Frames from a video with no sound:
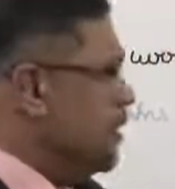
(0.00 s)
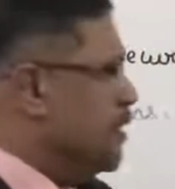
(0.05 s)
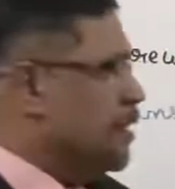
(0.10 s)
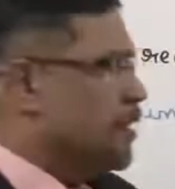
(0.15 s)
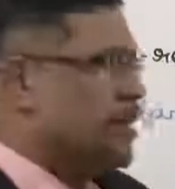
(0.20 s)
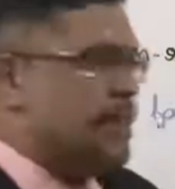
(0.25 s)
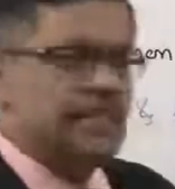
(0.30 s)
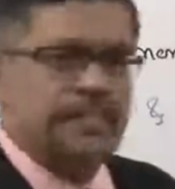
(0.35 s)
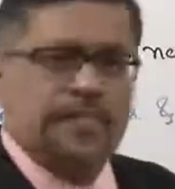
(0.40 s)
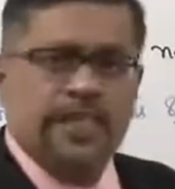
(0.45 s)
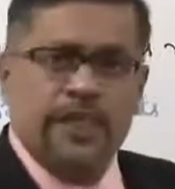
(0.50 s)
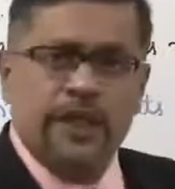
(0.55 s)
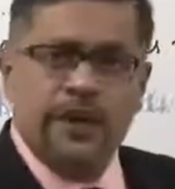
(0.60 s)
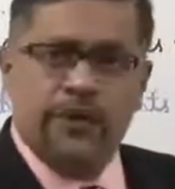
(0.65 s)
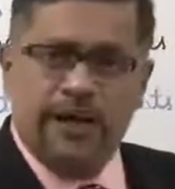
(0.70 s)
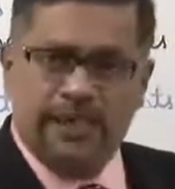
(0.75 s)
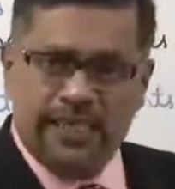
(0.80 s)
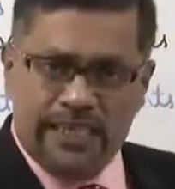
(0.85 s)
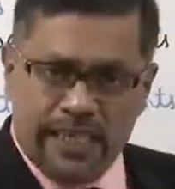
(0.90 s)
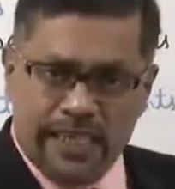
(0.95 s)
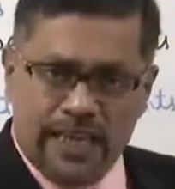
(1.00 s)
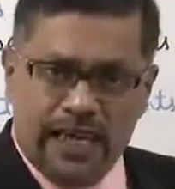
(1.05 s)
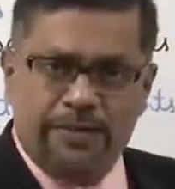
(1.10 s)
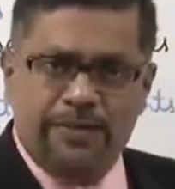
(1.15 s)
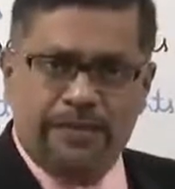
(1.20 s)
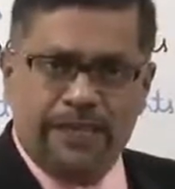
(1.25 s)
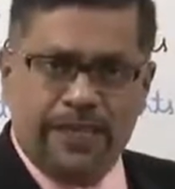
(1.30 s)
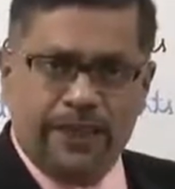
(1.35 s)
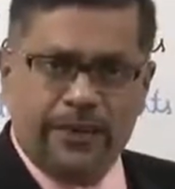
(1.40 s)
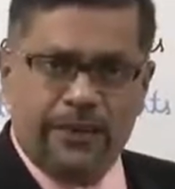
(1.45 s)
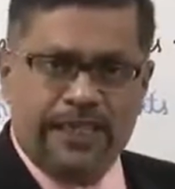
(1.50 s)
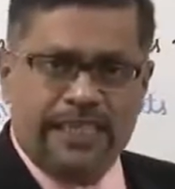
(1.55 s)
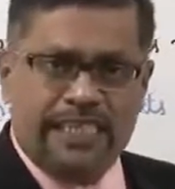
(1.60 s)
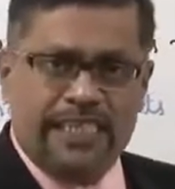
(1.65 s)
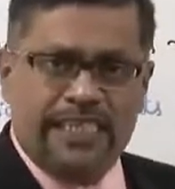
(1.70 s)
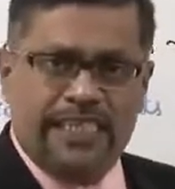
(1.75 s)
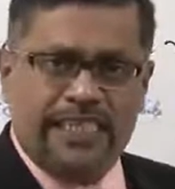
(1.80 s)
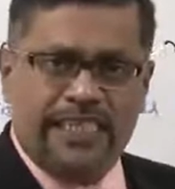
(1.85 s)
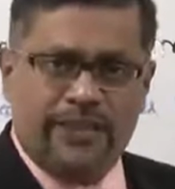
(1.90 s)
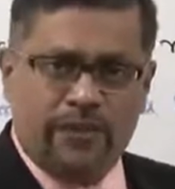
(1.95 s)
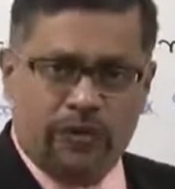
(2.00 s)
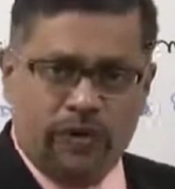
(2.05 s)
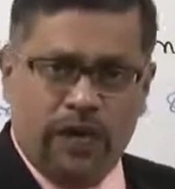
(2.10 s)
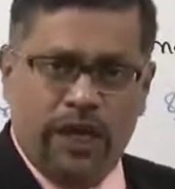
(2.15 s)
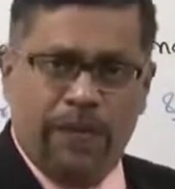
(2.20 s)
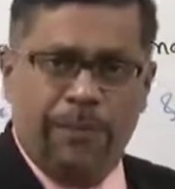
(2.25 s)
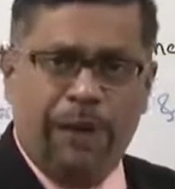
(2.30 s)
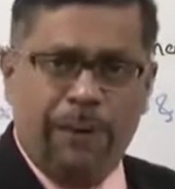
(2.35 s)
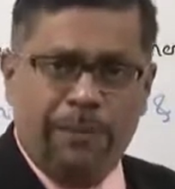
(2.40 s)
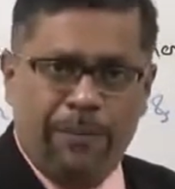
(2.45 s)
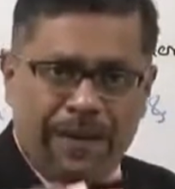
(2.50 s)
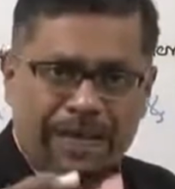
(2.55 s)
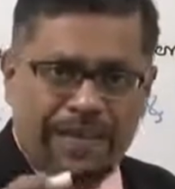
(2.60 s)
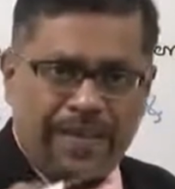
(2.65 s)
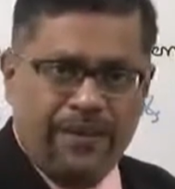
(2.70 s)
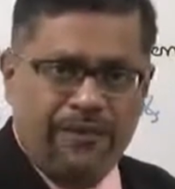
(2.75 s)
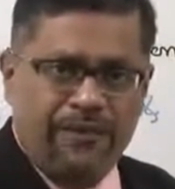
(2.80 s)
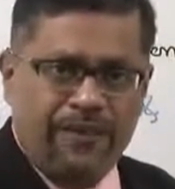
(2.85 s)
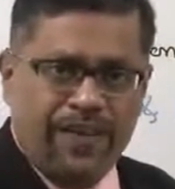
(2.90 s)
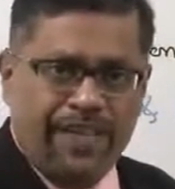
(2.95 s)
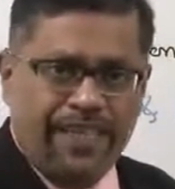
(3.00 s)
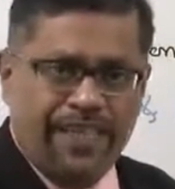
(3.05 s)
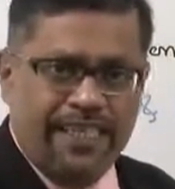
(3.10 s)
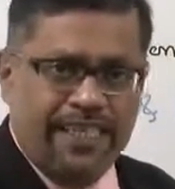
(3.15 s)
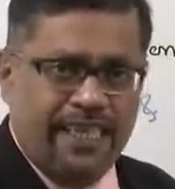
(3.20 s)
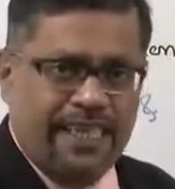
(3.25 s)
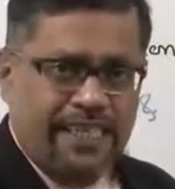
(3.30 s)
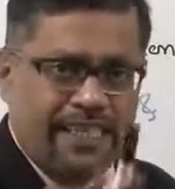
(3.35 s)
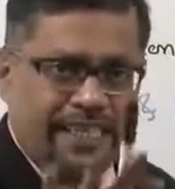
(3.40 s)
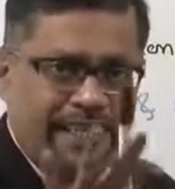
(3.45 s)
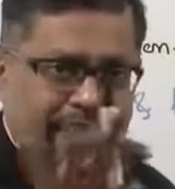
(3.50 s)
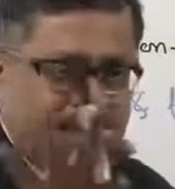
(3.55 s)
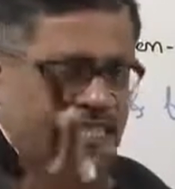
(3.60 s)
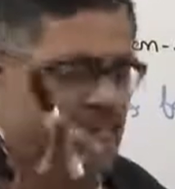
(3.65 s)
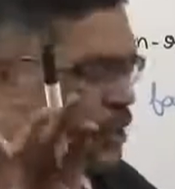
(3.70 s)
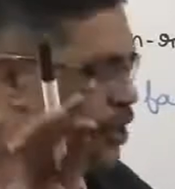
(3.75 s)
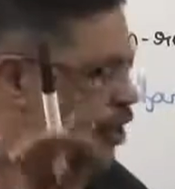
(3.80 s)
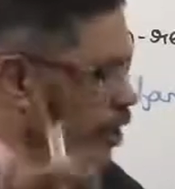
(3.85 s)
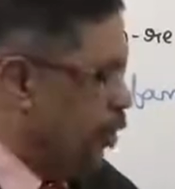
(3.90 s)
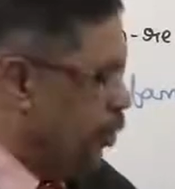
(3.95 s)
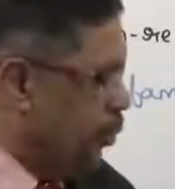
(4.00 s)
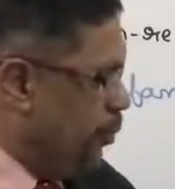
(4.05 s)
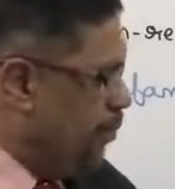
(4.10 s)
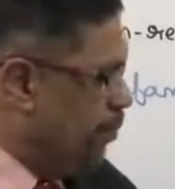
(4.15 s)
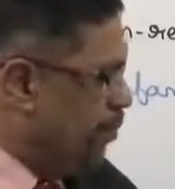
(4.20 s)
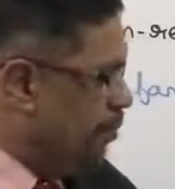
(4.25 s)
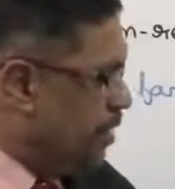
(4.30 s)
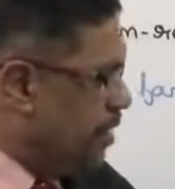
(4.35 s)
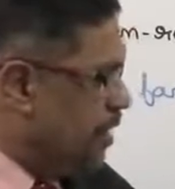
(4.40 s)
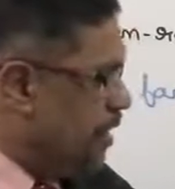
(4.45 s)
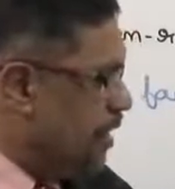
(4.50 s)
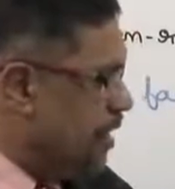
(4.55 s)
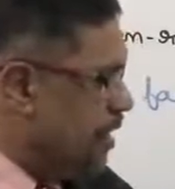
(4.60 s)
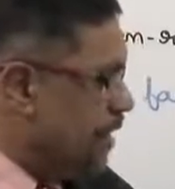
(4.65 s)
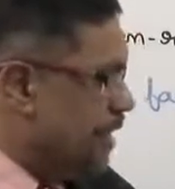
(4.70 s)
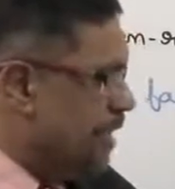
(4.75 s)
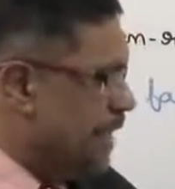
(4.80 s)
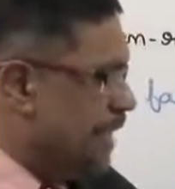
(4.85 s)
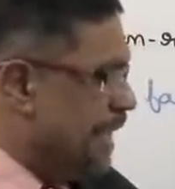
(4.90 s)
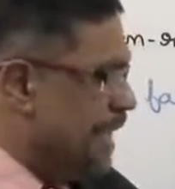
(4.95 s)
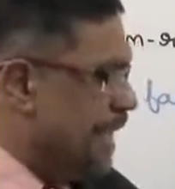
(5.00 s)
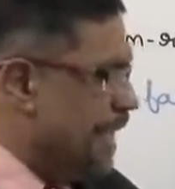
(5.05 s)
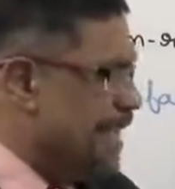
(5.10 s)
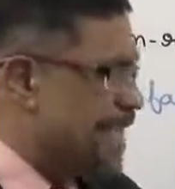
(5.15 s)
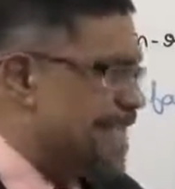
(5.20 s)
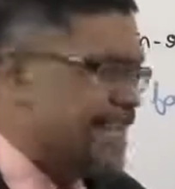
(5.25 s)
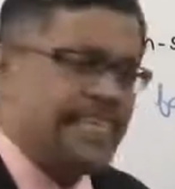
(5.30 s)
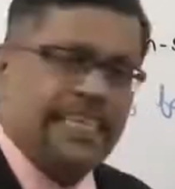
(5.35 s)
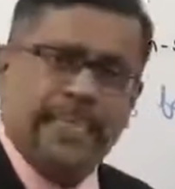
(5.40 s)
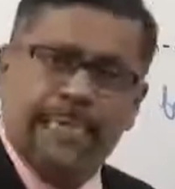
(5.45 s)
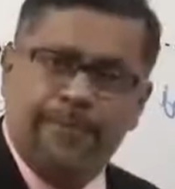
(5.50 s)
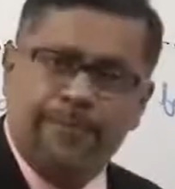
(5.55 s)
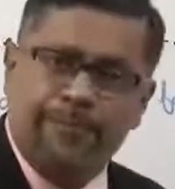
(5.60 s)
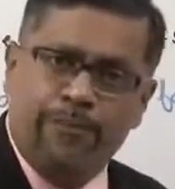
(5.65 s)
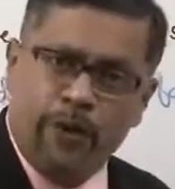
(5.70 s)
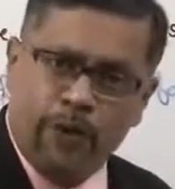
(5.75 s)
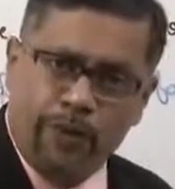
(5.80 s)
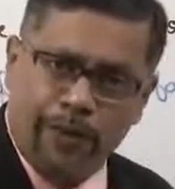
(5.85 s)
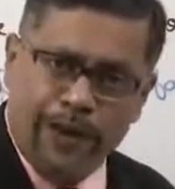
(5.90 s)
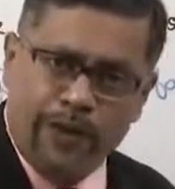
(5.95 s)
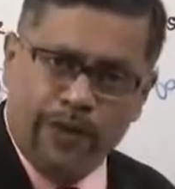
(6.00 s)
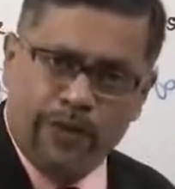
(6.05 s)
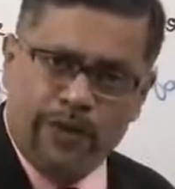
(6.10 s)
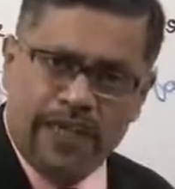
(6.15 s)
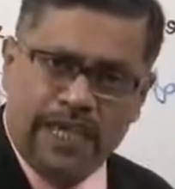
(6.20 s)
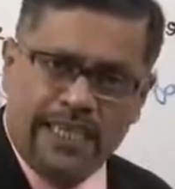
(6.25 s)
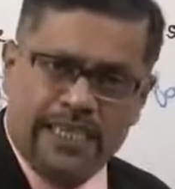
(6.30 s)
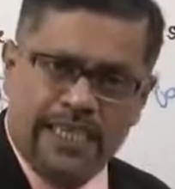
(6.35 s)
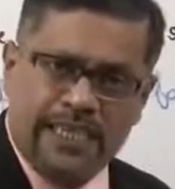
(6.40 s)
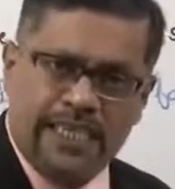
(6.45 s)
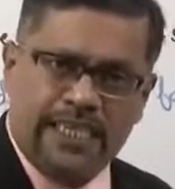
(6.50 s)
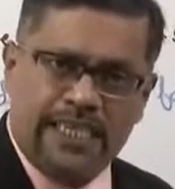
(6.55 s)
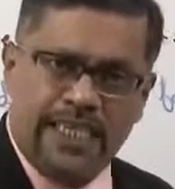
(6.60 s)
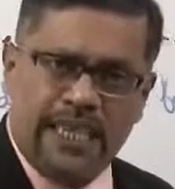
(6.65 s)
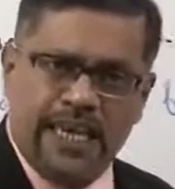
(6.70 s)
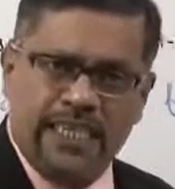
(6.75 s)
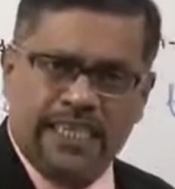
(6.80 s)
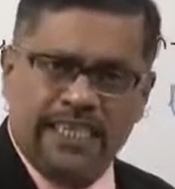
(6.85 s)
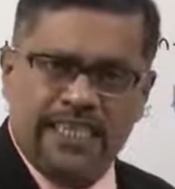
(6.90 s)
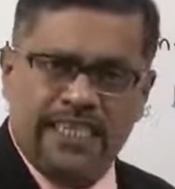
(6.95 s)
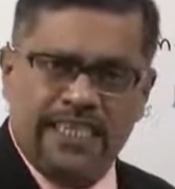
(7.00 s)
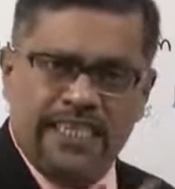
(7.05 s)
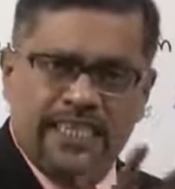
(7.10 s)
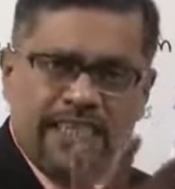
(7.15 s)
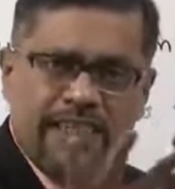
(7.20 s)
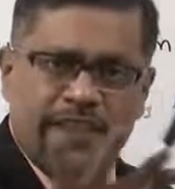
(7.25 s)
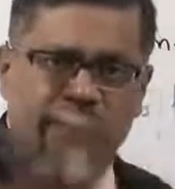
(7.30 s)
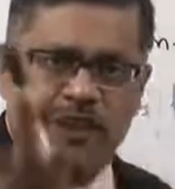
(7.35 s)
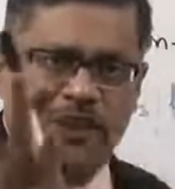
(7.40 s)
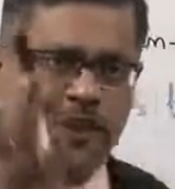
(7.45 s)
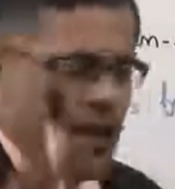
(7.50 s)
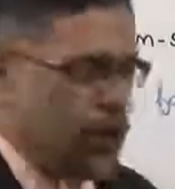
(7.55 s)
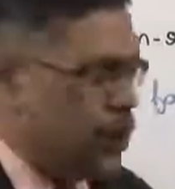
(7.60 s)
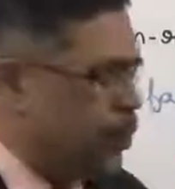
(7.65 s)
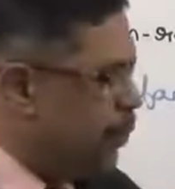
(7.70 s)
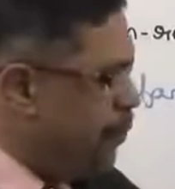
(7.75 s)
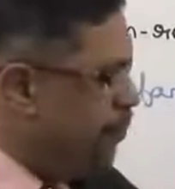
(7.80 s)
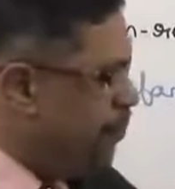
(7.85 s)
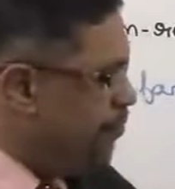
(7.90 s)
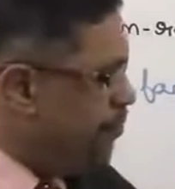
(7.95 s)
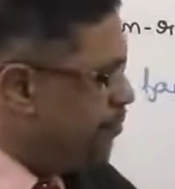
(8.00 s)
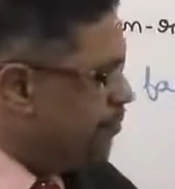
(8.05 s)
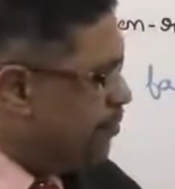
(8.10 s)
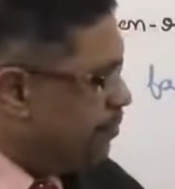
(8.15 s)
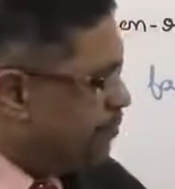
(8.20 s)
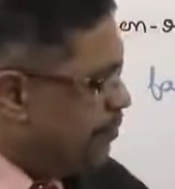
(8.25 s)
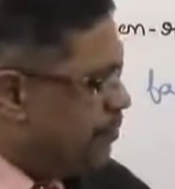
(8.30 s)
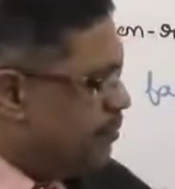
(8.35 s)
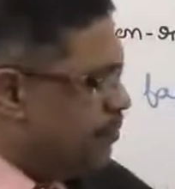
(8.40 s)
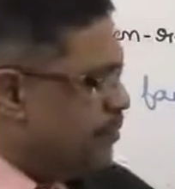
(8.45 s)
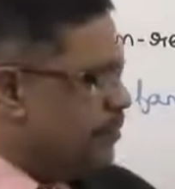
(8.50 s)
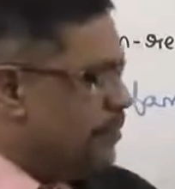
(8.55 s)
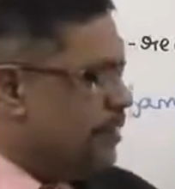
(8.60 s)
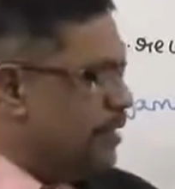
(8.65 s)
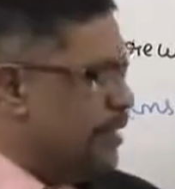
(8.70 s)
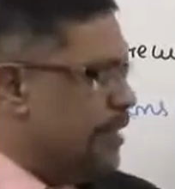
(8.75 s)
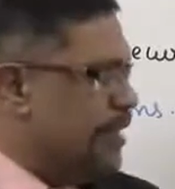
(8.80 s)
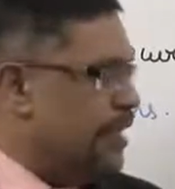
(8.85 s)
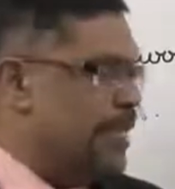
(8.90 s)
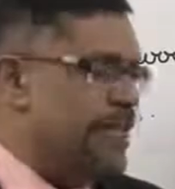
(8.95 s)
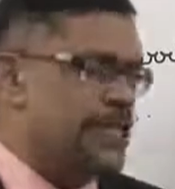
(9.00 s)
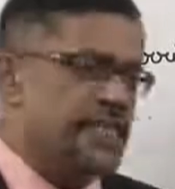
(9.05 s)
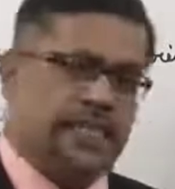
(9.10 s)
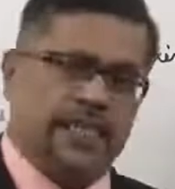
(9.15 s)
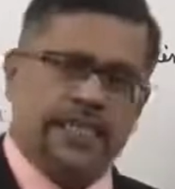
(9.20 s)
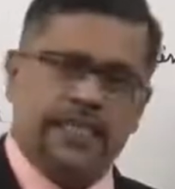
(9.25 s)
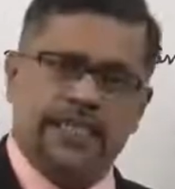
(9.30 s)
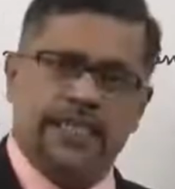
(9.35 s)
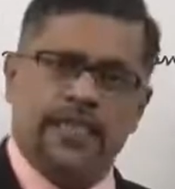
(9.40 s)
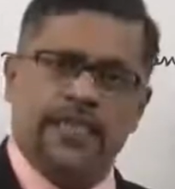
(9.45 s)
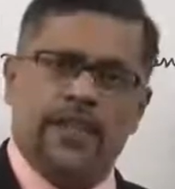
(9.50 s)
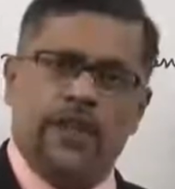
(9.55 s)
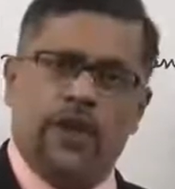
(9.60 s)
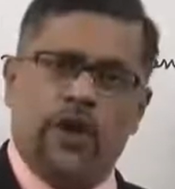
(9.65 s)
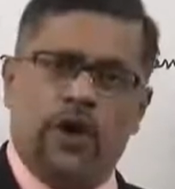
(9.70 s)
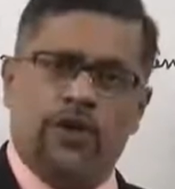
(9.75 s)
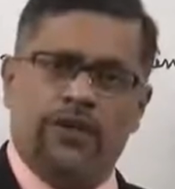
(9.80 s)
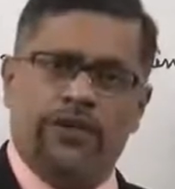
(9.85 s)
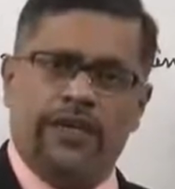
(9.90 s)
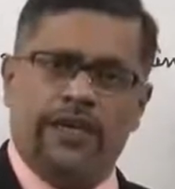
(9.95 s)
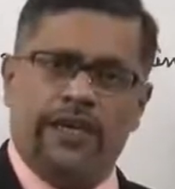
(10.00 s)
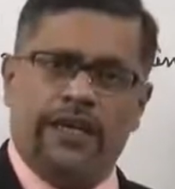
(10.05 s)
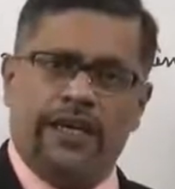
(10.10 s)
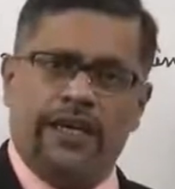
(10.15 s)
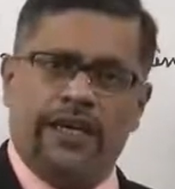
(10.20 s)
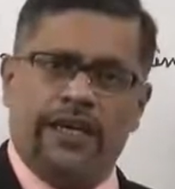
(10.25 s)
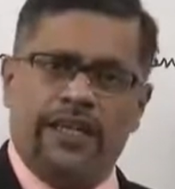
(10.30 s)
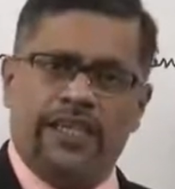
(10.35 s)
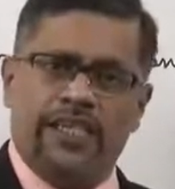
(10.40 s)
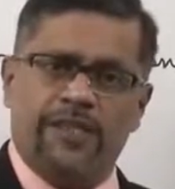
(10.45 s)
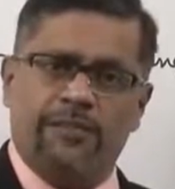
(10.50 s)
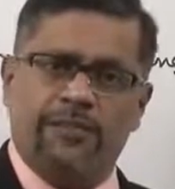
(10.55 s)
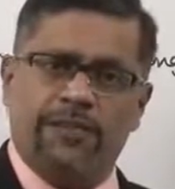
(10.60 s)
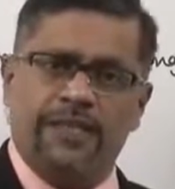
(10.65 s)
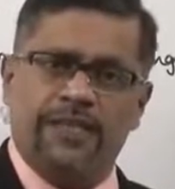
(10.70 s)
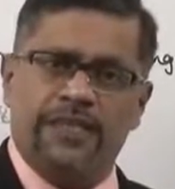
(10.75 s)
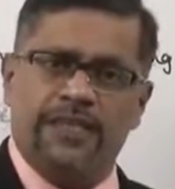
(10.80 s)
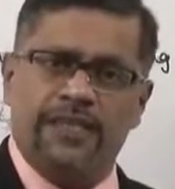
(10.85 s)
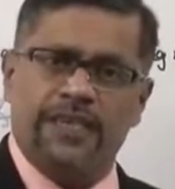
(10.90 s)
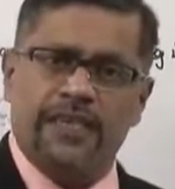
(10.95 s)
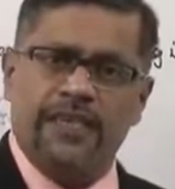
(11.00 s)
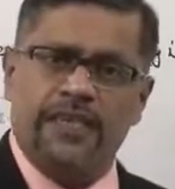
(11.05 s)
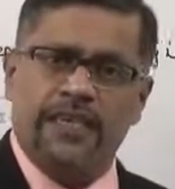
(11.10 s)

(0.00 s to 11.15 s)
Does a new asset comes into existence only by paying the fitting charges? No. Is it improvement to the existing asset? No. Is it non-recurring expense?